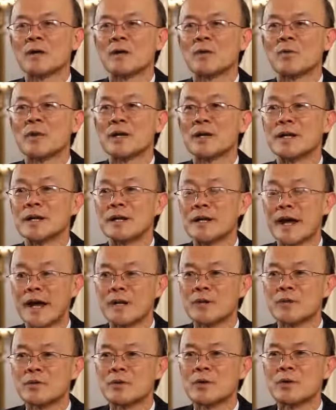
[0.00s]
where the
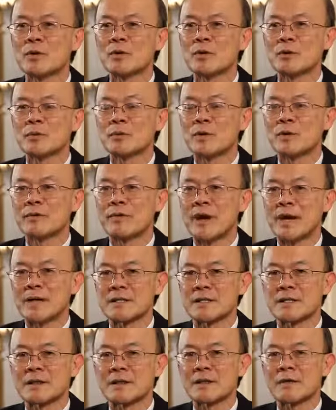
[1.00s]
nitro would
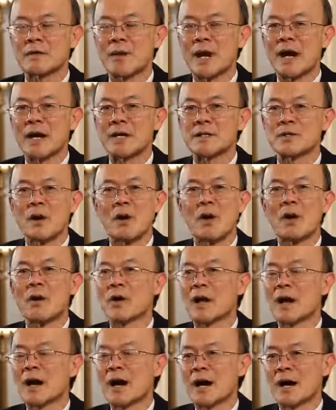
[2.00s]
vascularize
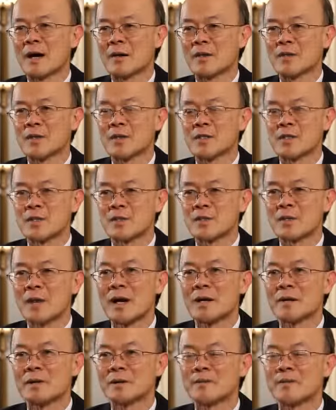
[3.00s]
all our arteries as
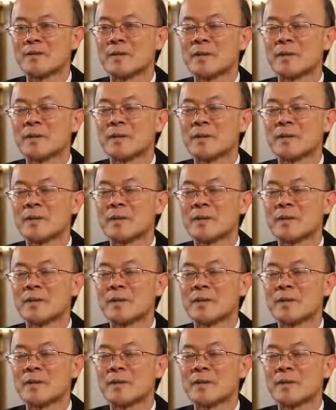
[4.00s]
well.